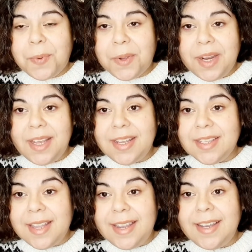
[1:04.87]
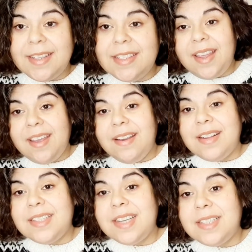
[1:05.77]
pretty late.
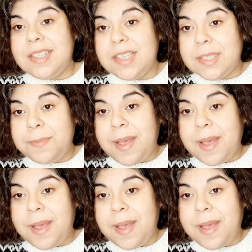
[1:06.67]
Eager to get into this